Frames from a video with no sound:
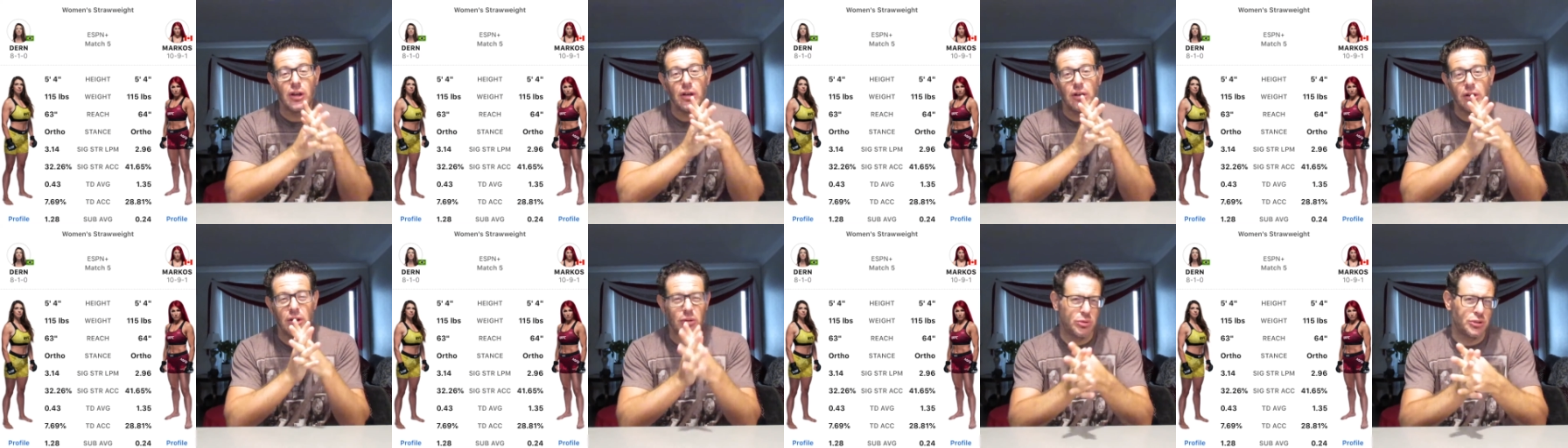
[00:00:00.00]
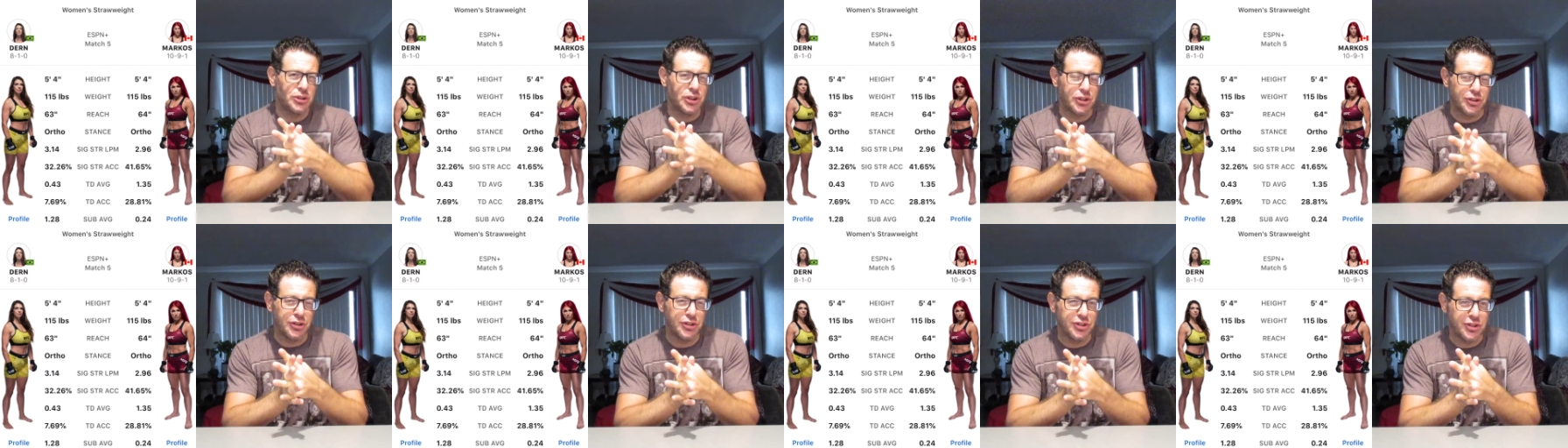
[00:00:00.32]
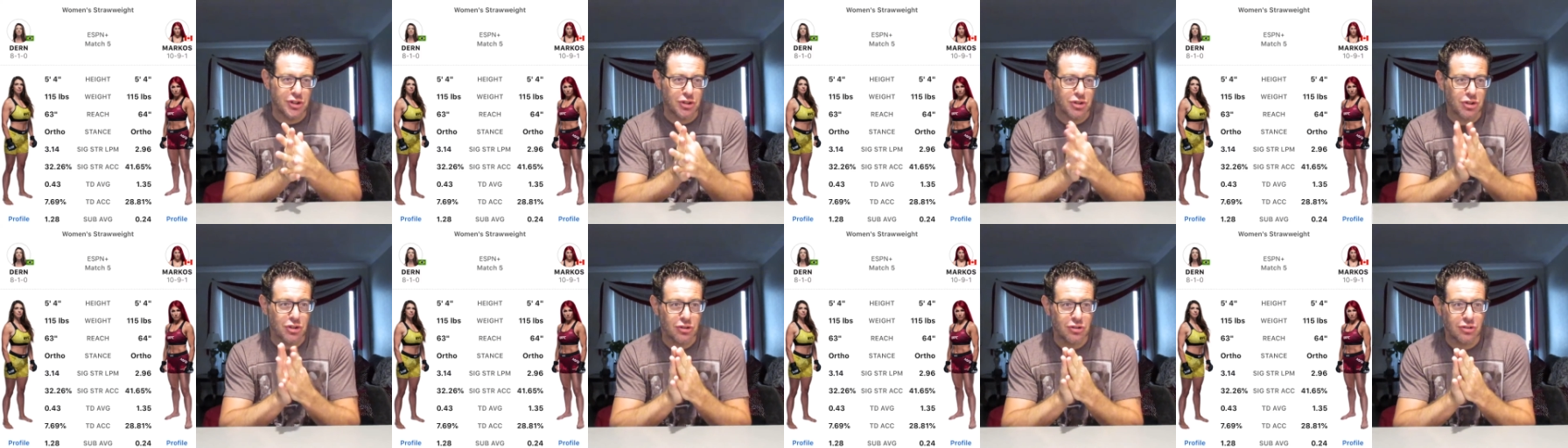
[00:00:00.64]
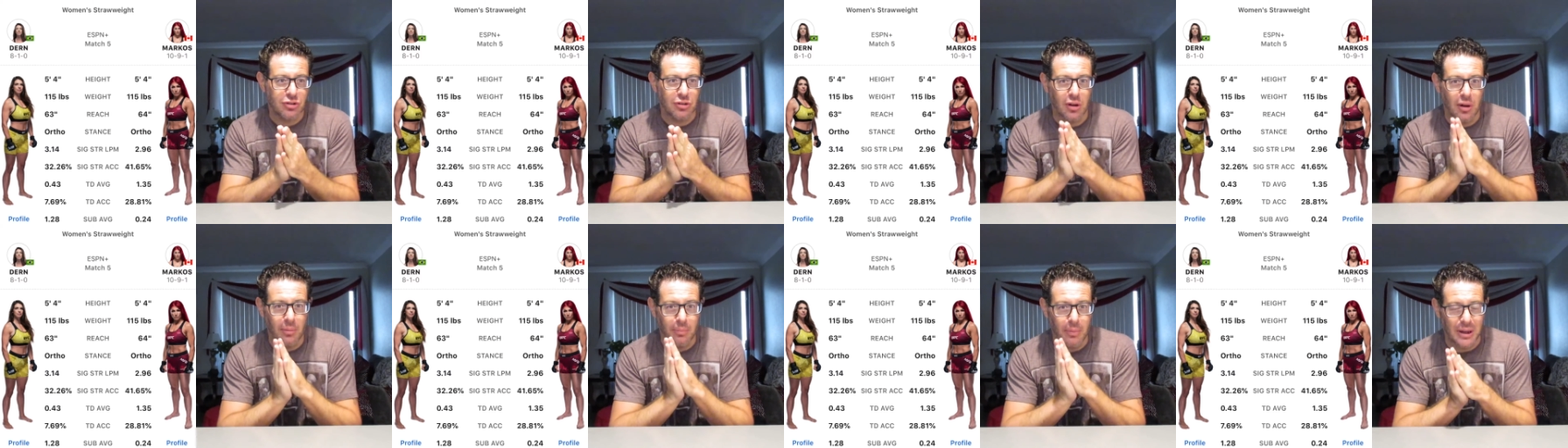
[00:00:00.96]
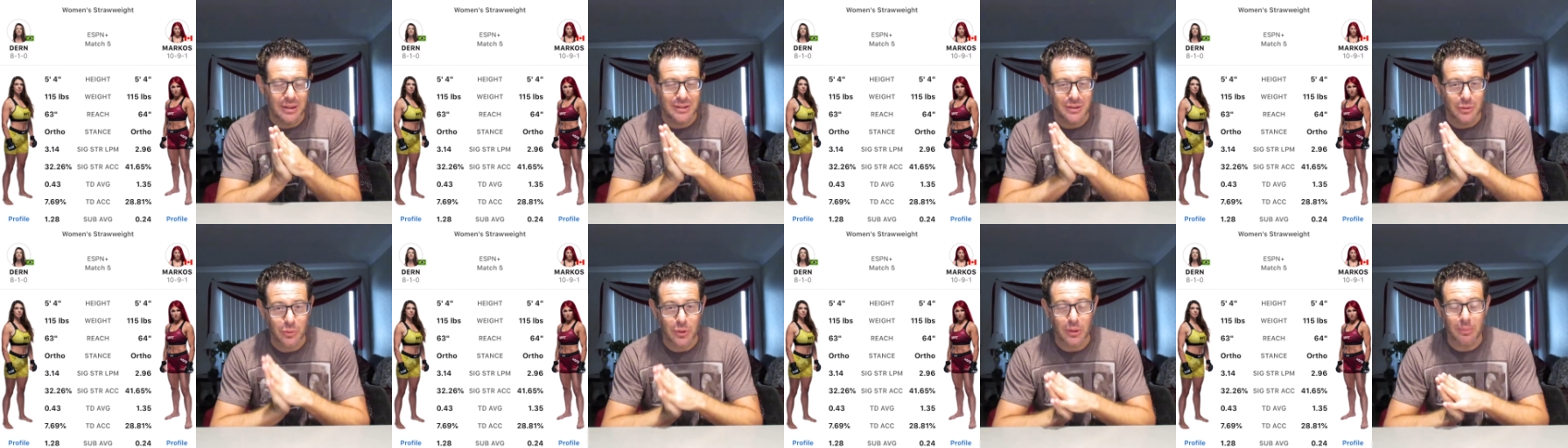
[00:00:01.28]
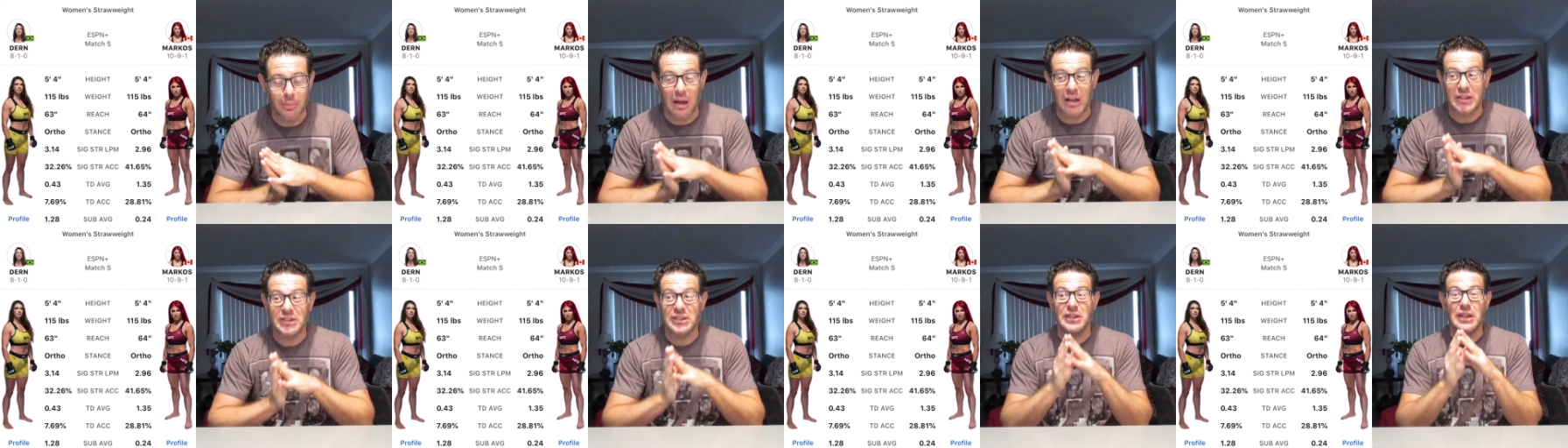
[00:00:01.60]
That was a decision to Amanda
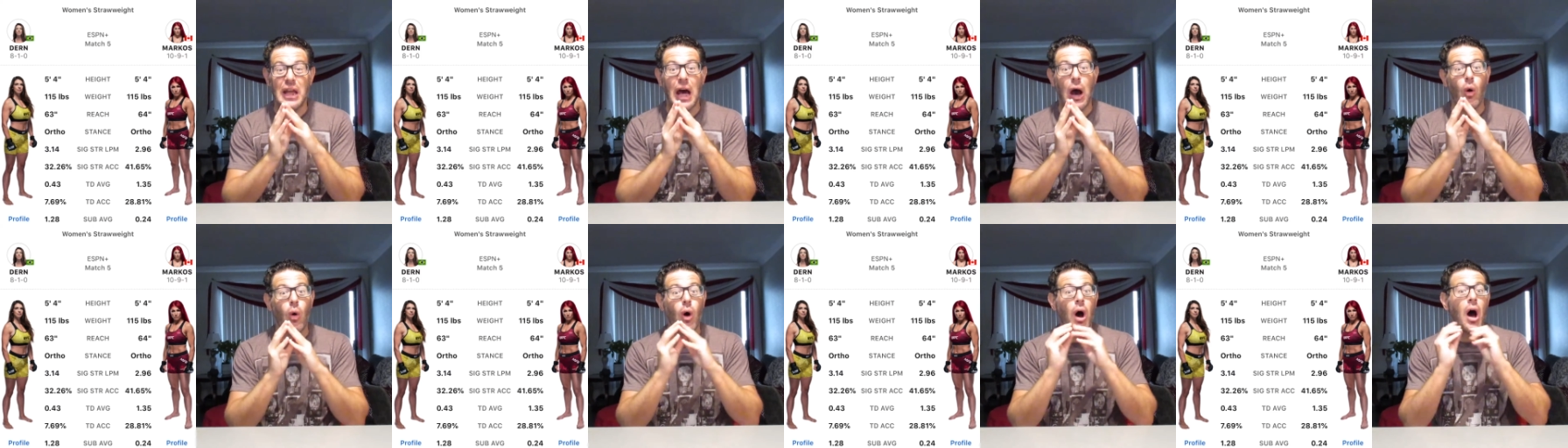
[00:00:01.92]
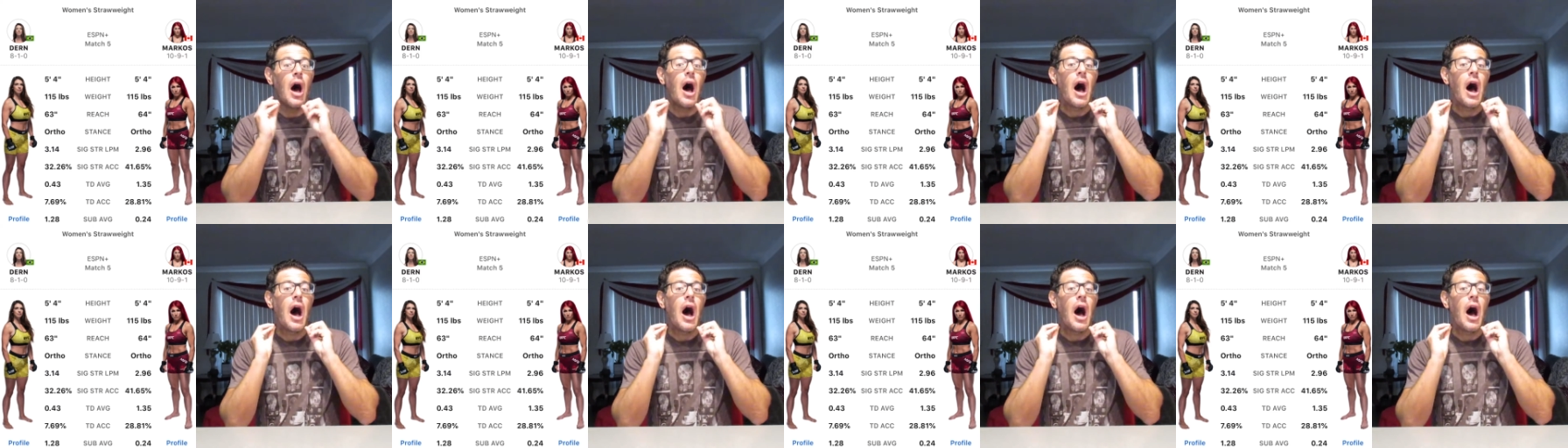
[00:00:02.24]
Ribas. Now,